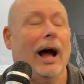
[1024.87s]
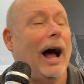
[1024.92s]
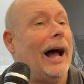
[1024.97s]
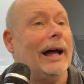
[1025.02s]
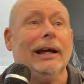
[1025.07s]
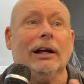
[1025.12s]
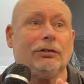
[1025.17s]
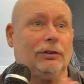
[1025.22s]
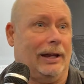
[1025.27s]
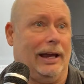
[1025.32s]

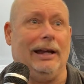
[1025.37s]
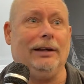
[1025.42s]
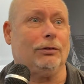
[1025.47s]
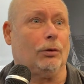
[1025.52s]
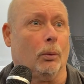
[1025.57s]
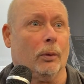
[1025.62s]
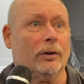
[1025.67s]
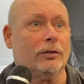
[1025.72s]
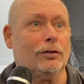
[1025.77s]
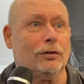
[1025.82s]
I actually hate
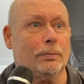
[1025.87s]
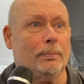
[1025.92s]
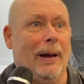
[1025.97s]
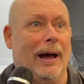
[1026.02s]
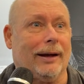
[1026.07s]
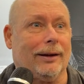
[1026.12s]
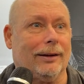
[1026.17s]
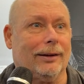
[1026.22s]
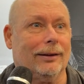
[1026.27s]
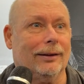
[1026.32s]
the word spec.